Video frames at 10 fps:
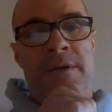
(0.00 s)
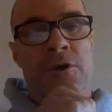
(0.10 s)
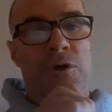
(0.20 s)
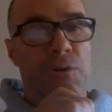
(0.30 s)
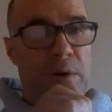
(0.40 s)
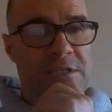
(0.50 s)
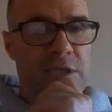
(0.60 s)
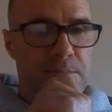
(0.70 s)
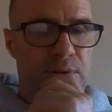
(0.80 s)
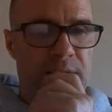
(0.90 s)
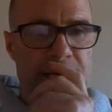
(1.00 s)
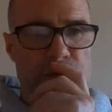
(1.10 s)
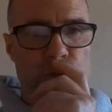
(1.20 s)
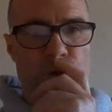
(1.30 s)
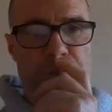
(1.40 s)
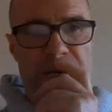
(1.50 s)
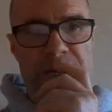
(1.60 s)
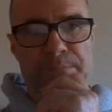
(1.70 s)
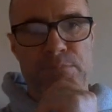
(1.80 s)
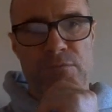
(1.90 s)
the rest of the players will
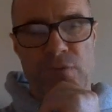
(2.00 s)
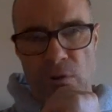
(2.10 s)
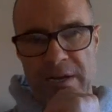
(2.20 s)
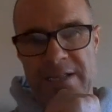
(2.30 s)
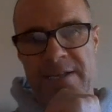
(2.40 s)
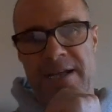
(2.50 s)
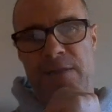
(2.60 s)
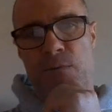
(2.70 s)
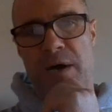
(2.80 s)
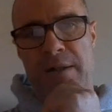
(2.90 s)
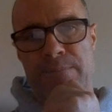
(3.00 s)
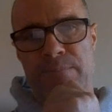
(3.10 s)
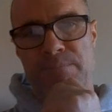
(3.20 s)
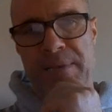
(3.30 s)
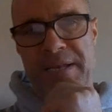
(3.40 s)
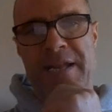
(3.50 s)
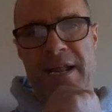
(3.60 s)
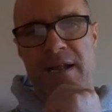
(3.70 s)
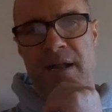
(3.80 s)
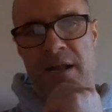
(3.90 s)
be. Fogarty, another one.
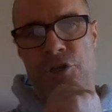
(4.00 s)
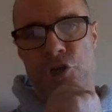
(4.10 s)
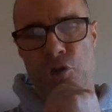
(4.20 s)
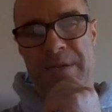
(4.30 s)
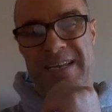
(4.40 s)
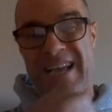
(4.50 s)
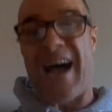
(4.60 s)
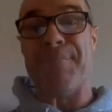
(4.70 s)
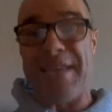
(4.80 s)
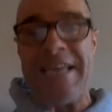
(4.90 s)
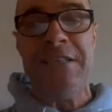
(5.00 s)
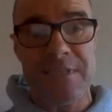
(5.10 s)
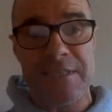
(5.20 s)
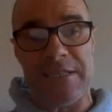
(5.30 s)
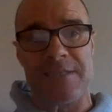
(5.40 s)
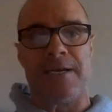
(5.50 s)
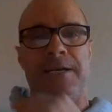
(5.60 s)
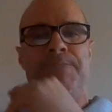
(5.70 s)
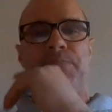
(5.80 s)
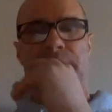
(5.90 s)
Pitnet and Newman come into the
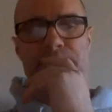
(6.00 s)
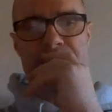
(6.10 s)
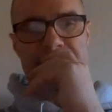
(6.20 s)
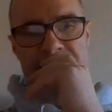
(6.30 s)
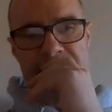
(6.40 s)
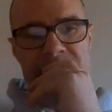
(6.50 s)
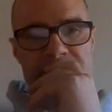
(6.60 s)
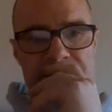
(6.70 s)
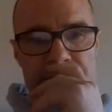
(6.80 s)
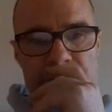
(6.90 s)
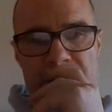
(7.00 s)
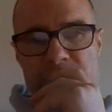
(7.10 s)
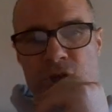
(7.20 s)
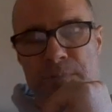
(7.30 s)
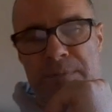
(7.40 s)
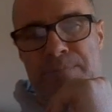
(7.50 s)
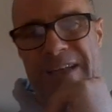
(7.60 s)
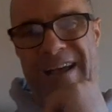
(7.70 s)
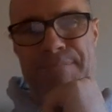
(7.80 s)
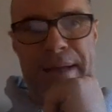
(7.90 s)
team. Pitnet into the ruck, Newman
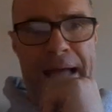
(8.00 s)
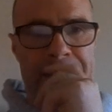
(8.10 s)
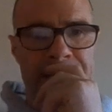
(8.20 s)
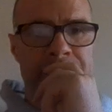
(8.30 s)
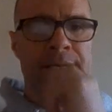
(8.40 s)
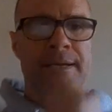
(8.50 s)
down back.